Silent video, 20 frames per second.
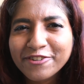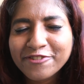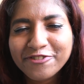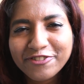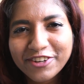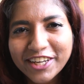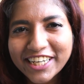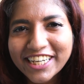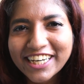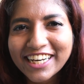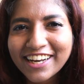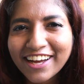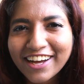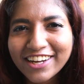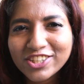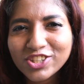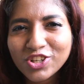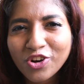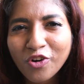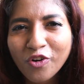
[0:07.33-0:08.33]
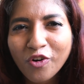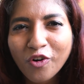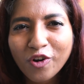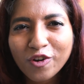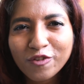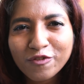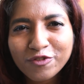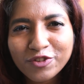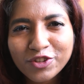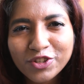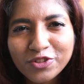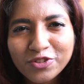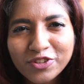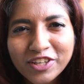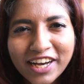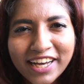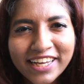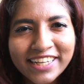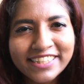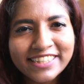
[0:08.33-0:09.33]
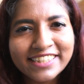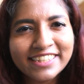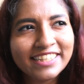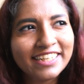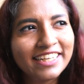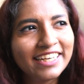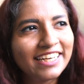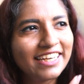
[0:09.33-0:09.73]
a very large haul for you guys